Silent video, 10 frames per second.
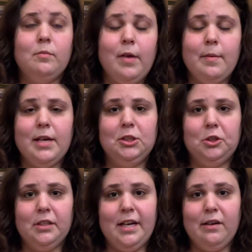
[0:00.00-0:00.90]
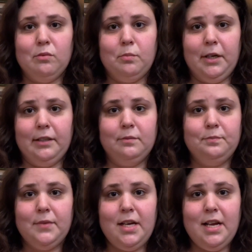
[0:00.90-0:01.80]
Maybe I shouldn't have, but
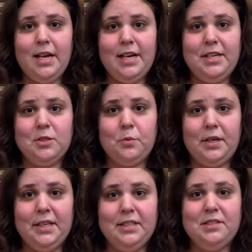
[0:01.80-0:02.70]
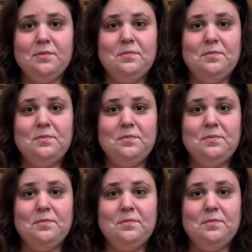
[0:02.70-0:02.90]
it is what it is.